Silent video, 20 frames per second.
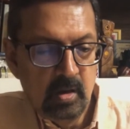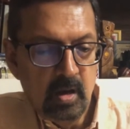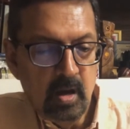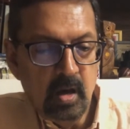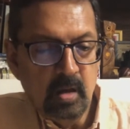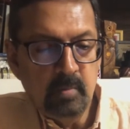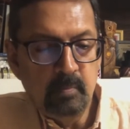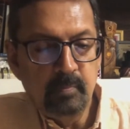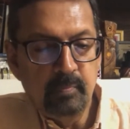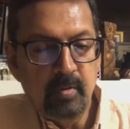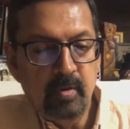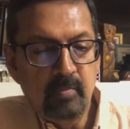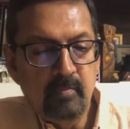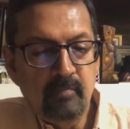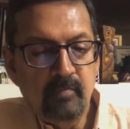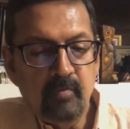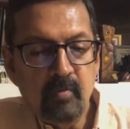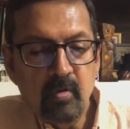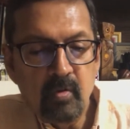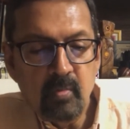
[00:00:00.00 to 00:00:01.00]

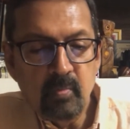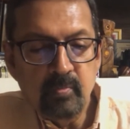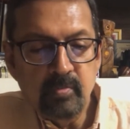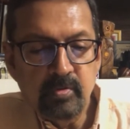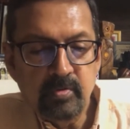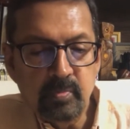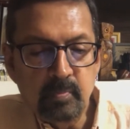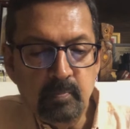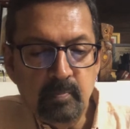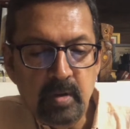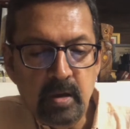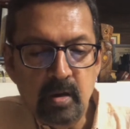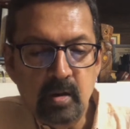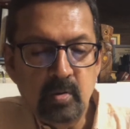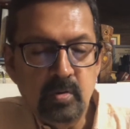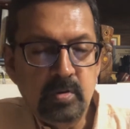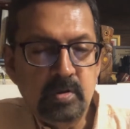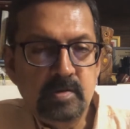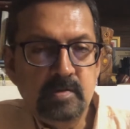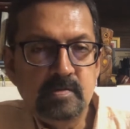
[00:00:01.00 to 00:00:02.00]
Unperformed
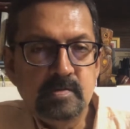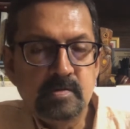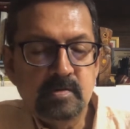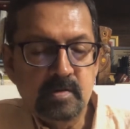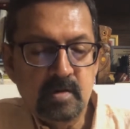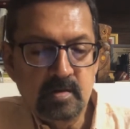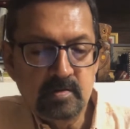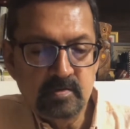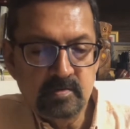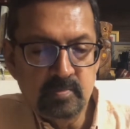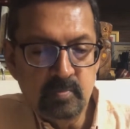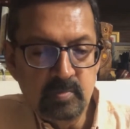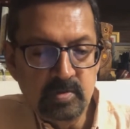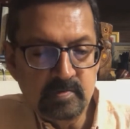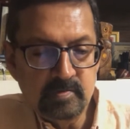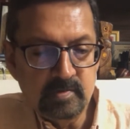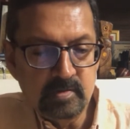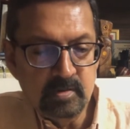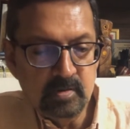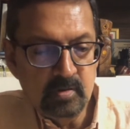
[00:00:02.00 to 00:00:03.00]
melodies touch
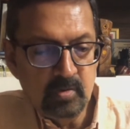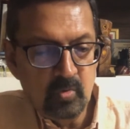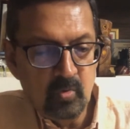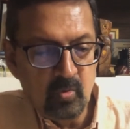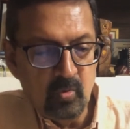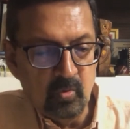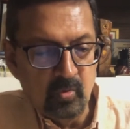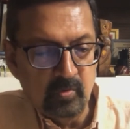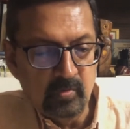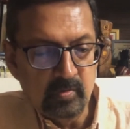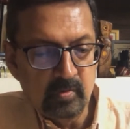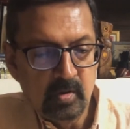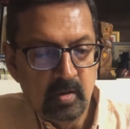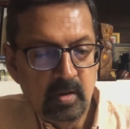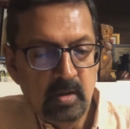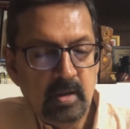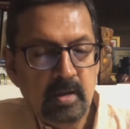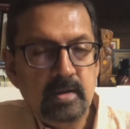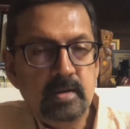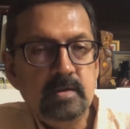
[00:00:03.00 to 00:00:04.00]
missing notes.
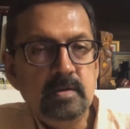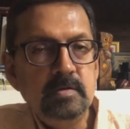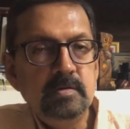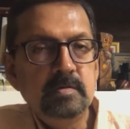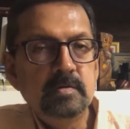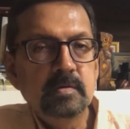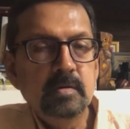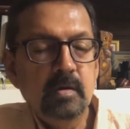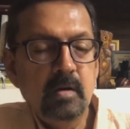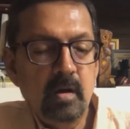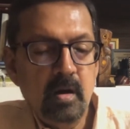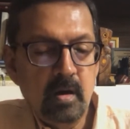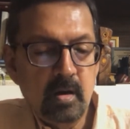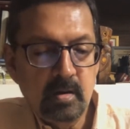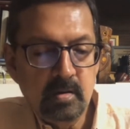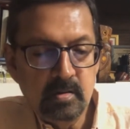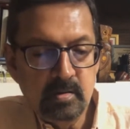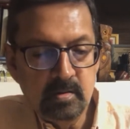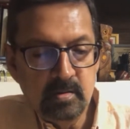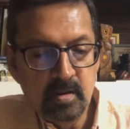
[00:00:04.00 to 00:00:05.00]
Each
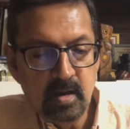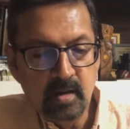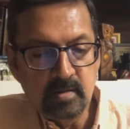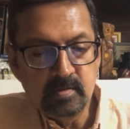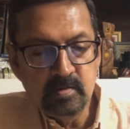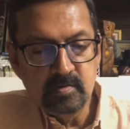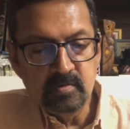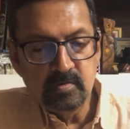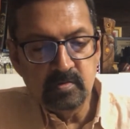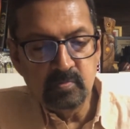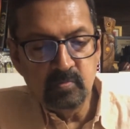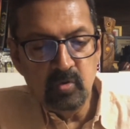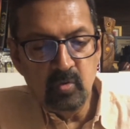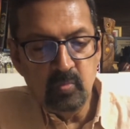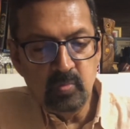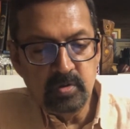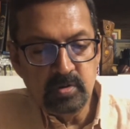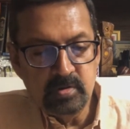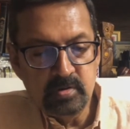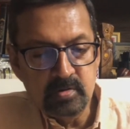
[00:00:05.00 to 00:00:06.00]
cry gathers
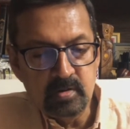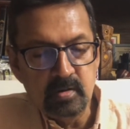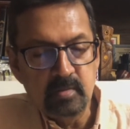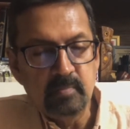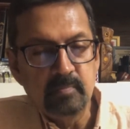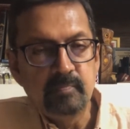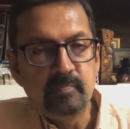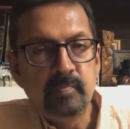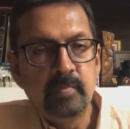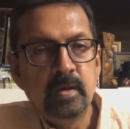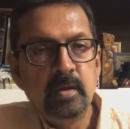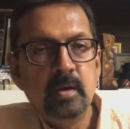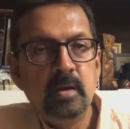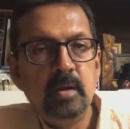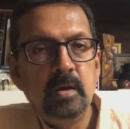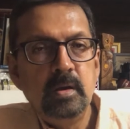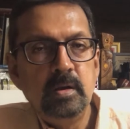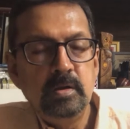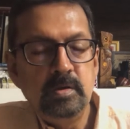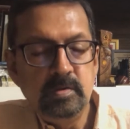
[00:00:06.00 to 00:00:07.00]
momentum,
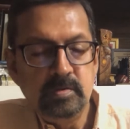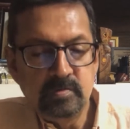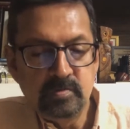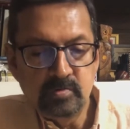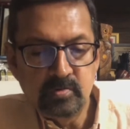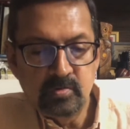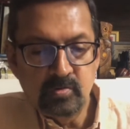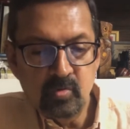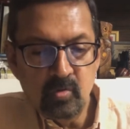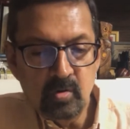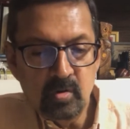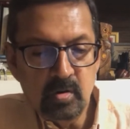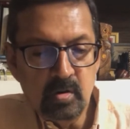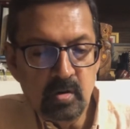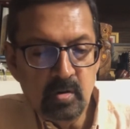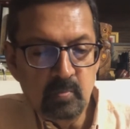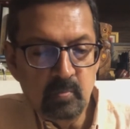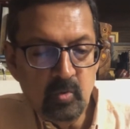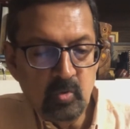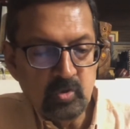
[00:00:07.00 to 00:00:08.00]
each
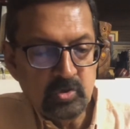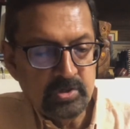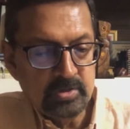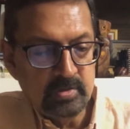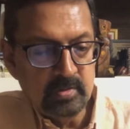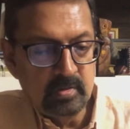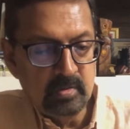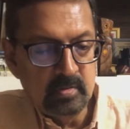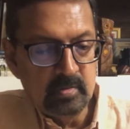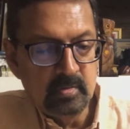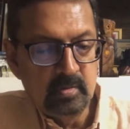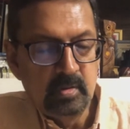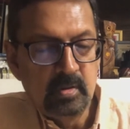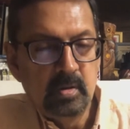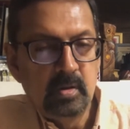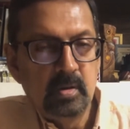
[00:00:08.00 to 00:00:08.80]
twirl motion.